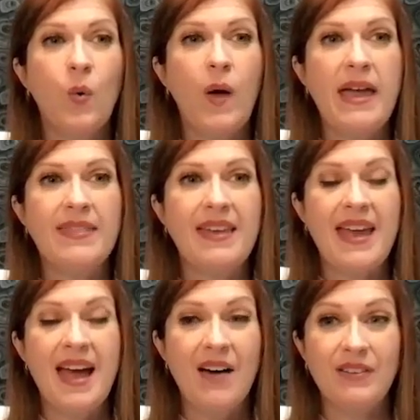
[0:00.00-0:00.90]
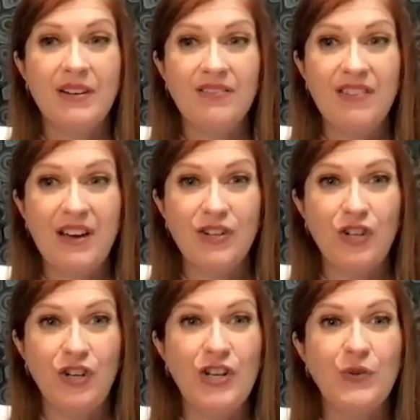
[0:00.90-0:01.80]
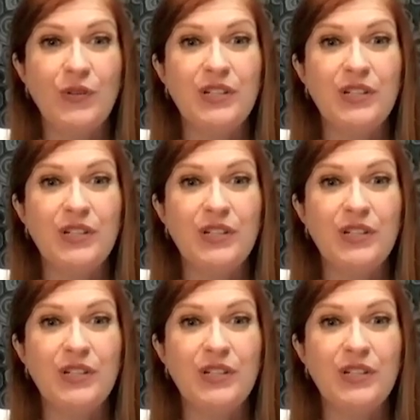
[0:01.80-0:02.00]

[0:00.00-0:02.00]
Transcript: and they have an infection and you need